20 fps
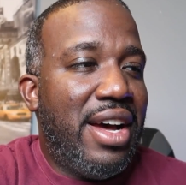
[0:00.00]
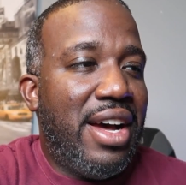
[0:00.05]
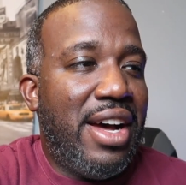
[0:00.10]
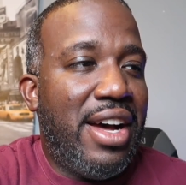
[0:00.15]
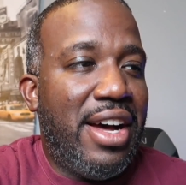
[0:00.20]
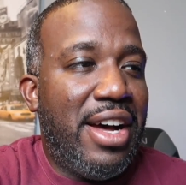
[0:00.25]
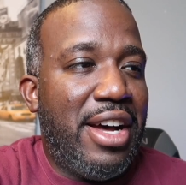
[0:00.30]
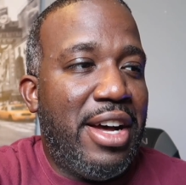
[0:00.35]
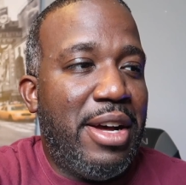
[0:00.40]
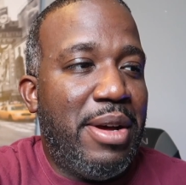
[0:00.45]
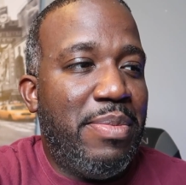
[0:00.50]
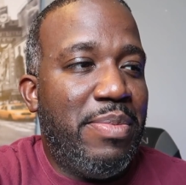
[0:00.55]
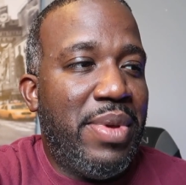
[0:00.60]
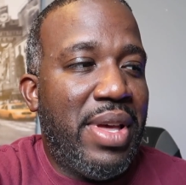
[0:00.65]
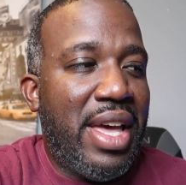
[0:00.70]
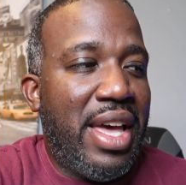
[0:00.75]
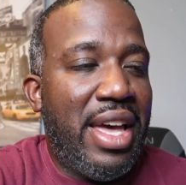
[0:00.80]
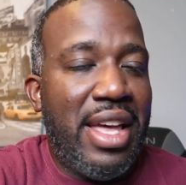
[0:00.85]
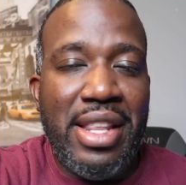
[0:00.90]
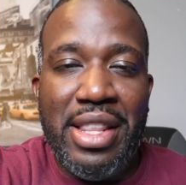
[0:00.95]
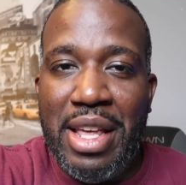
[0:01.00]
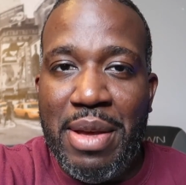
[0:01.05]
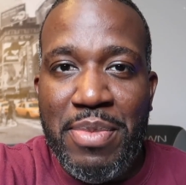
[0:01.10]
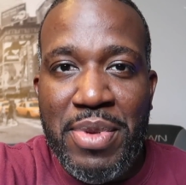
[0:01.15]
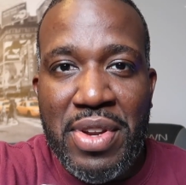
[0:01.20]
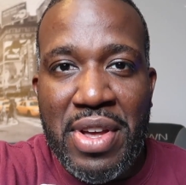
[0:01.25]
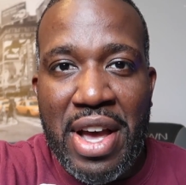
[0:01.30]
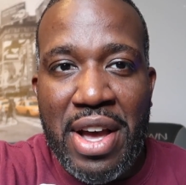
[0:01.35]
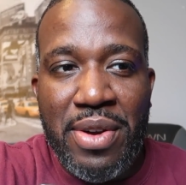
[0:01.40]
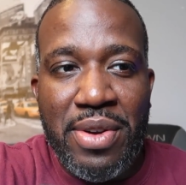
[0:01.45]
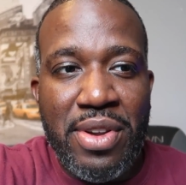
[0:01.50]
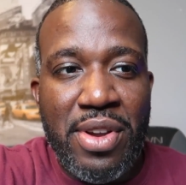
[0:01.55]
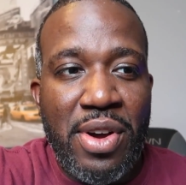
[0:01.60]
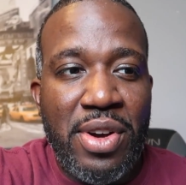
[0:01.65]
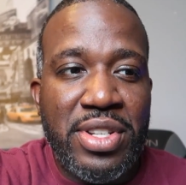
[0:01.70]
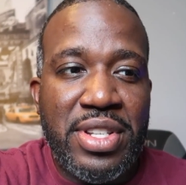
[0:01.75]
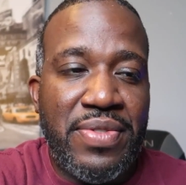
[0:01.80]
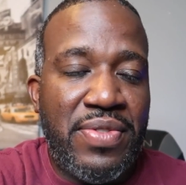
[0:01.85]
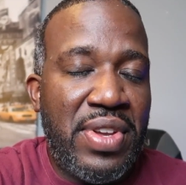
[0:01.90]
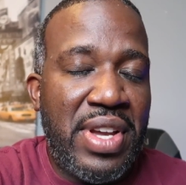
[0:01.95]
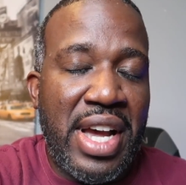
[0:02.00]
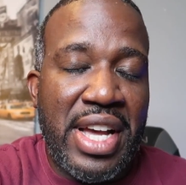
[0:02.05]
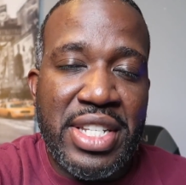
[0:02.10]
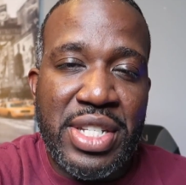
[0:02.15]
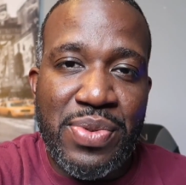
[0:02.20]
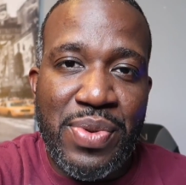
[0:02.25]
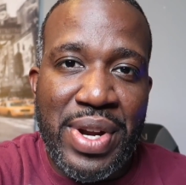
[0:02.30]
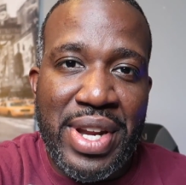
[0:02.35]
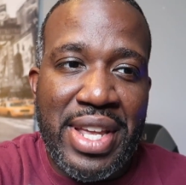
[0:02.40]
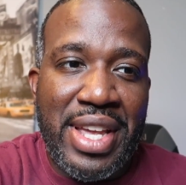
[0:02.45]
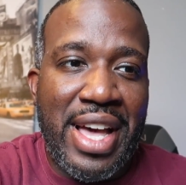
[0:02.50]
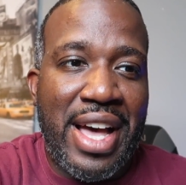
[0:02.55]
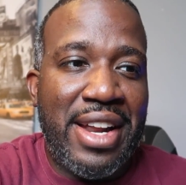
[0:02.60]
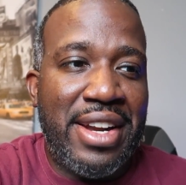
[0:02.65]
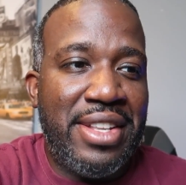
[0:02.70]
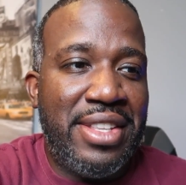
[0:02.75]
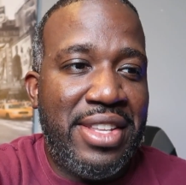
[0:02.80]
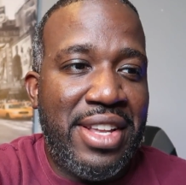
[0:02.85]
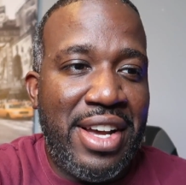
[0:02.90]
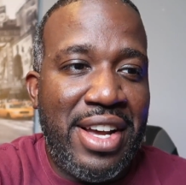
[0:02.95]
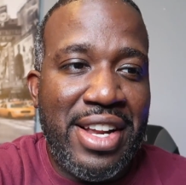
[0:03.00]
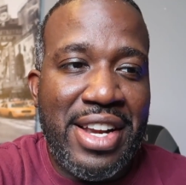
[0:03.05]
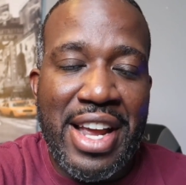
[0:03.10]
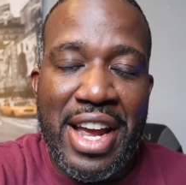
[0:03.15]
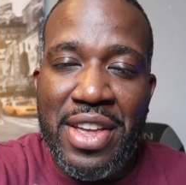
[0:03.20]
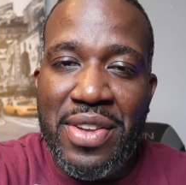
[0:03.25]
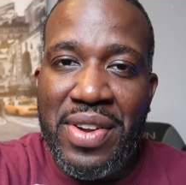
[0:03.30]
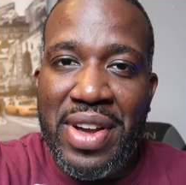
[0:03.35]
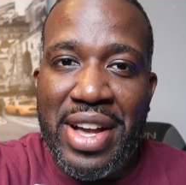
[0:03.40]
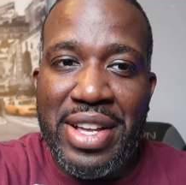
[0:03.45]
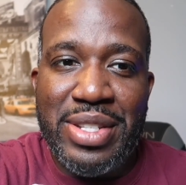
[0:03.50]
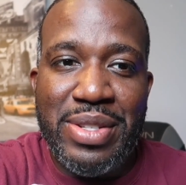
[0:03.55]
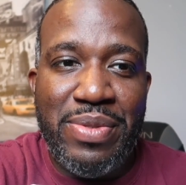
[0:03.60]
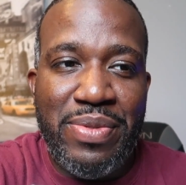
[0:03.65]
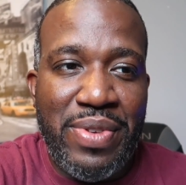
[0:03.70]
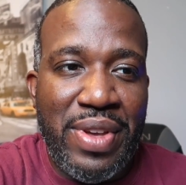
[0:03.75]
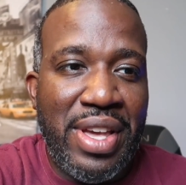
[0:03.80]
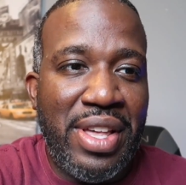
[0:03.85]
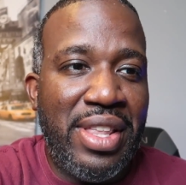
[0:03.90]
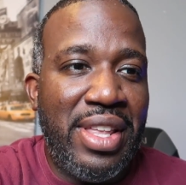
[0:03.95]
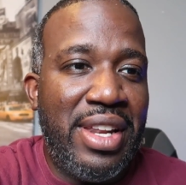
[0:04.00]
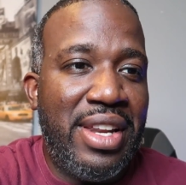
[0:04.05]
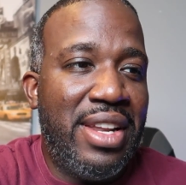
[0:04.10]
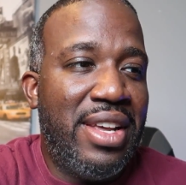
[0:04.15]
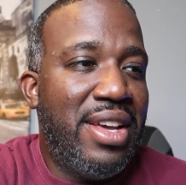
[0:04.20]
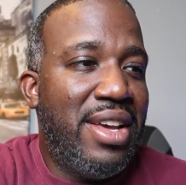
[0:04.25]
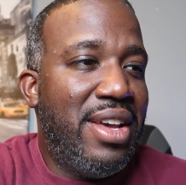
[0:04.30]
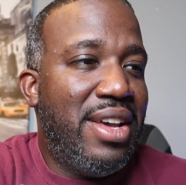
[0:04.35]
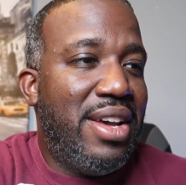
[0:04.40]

and let me know how it goes. If you guys already got it done, how you guys feeling.